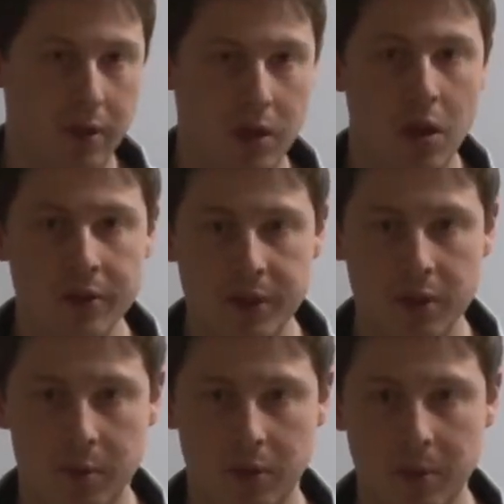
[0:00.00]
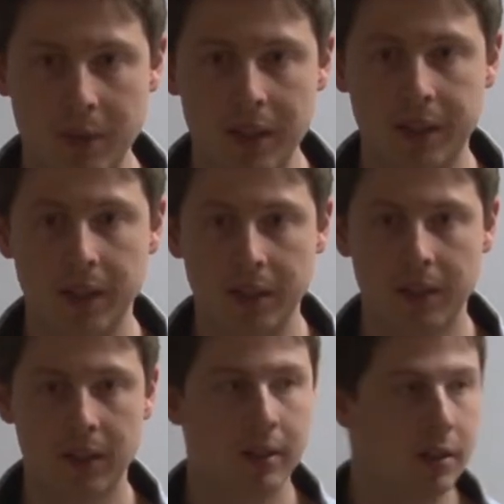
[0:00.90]
non-zero probability
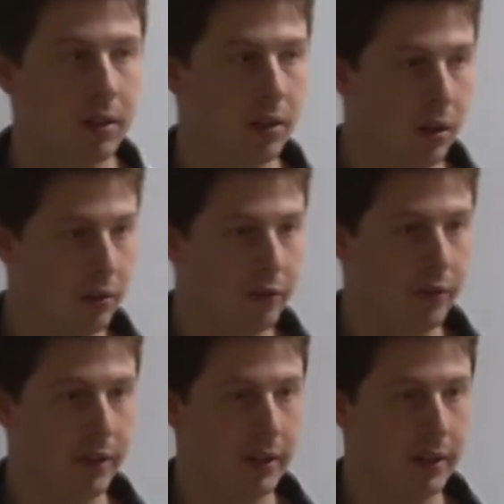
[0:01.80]
of